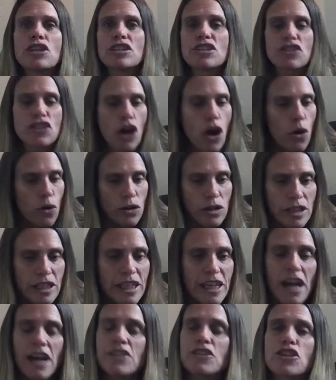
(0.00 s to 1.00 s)
just
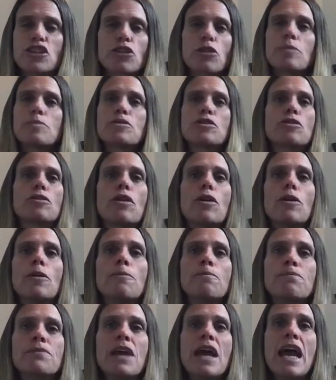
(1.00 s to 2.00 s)
totally
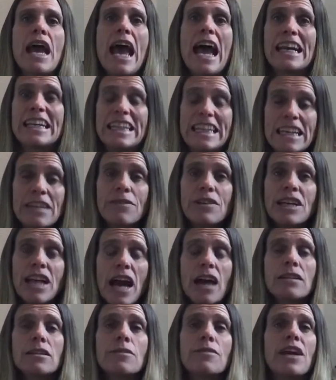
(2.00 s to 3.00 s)
unscriptural and even
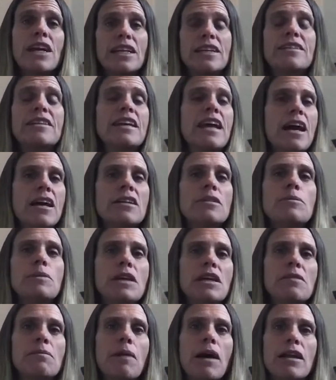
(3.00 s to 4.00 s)
elevated the
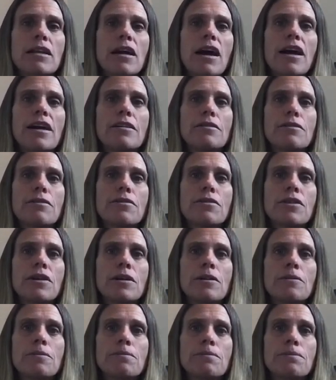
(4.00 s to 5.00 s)
enemy in my life.
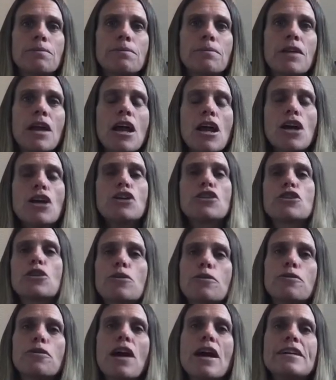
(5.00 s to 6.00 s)

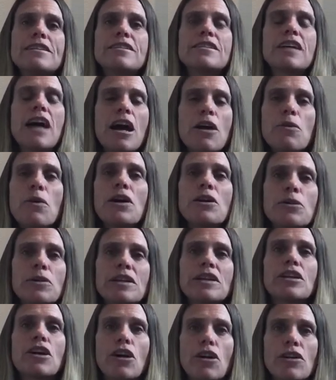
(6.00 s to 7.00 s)
So friends, I want
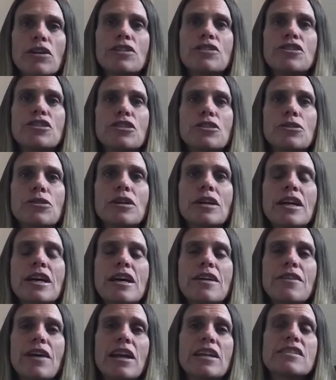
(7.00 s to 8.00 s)
to encourage you
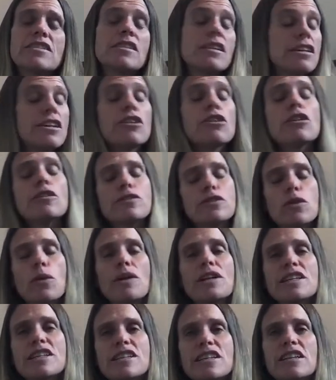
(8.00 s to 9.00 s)
that as the year of
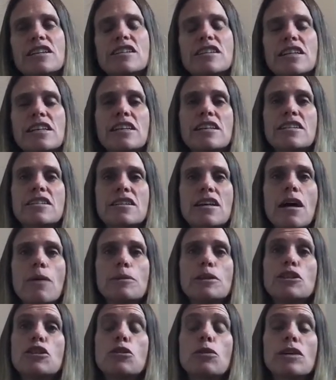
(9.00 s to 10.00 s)
2016 is
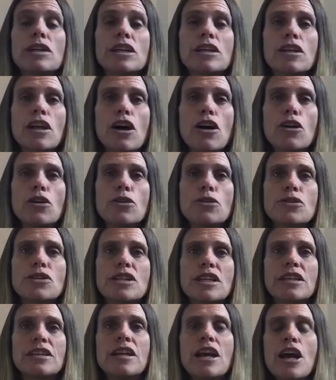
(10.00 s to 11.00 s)
coming to a close
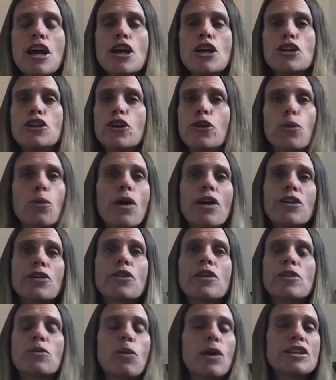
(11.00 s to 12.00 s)
and you're
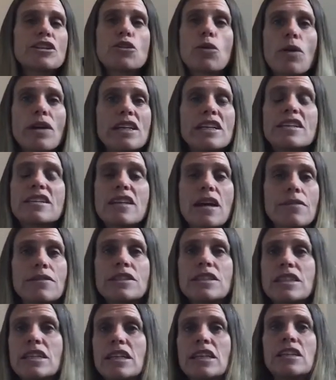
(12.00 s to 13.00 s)
wondering what
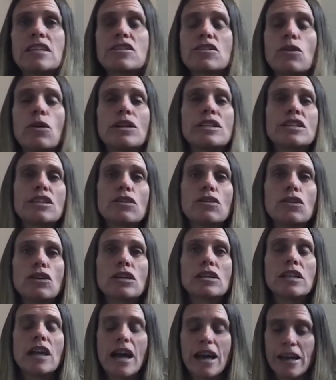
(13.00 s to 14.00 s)
2017 is going to
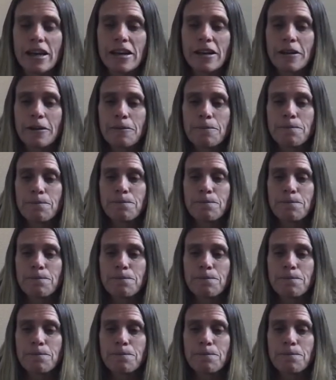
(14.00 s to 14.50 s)
look like,